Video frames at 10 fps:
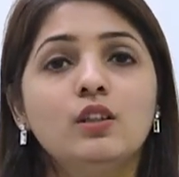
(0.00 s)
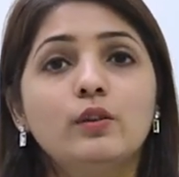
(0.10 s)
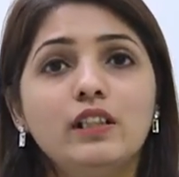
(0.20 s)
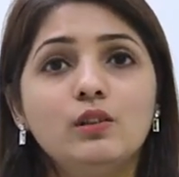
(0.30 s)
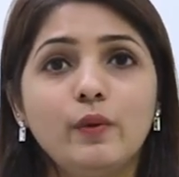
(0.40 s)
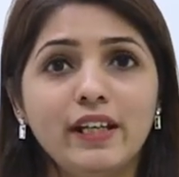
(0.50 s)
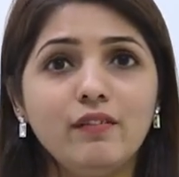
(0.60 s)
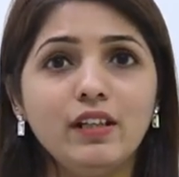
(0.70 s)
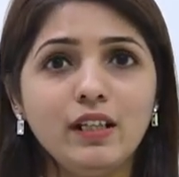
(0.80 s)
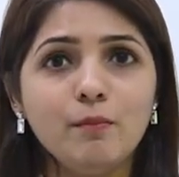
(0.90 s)
So it is very,
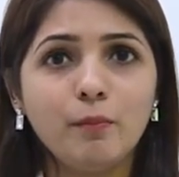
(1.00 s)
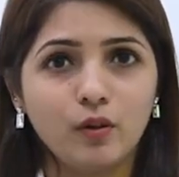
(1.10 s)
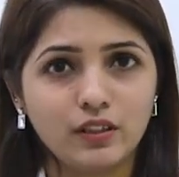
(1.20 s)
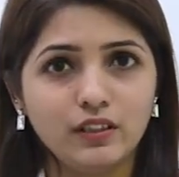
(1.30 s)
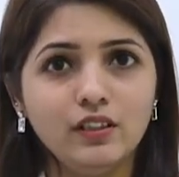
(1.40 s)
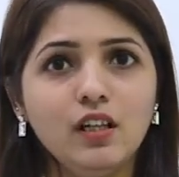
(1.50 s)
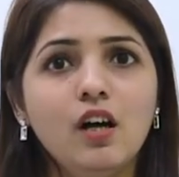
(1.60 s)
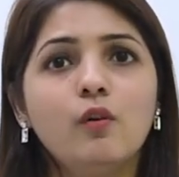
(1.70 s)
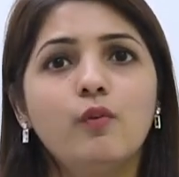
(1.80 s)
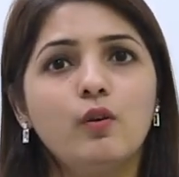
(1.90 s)
very important
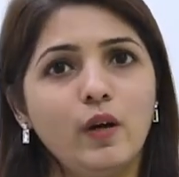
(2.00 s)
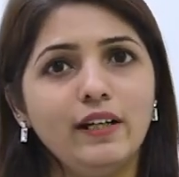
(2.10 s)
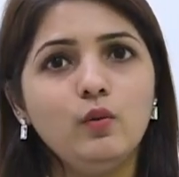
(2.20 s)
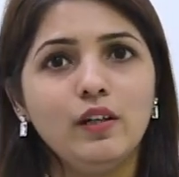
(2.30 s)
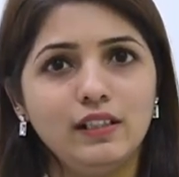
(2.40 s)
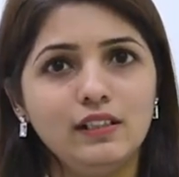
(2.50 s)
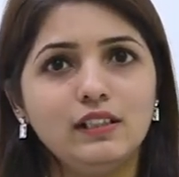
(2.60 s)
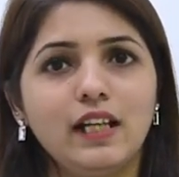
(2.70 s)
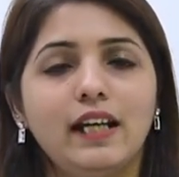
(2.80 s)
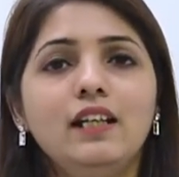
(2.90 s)
for one to
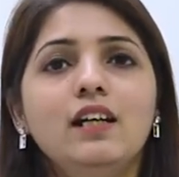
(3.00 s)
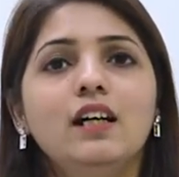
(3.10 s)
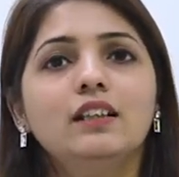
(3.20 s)
understand